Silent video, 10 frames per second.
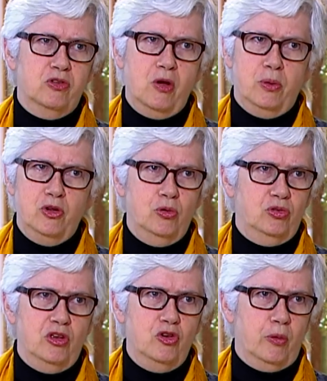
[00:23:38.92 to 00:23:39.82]
They were
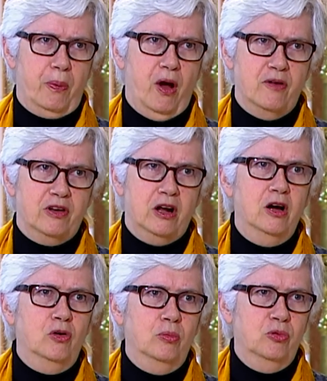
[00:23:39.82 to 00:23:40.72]
used in your private
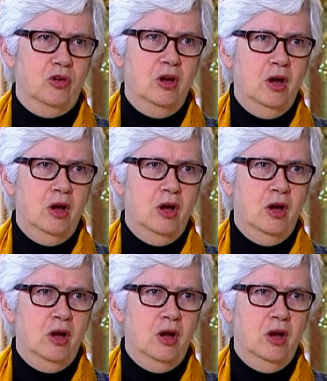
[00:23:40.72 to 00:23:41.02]
homes.